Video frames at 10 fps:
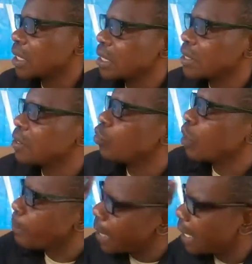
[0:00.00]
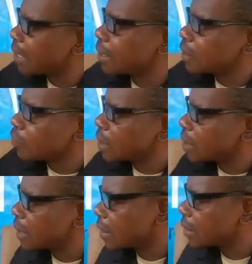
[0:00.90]
killed way back in
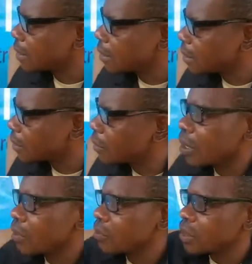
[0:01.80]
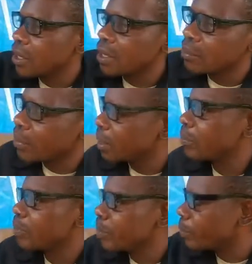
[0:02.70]
2013. So when you say it might
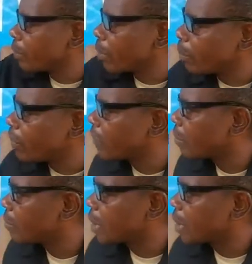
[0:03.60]
be people coming from,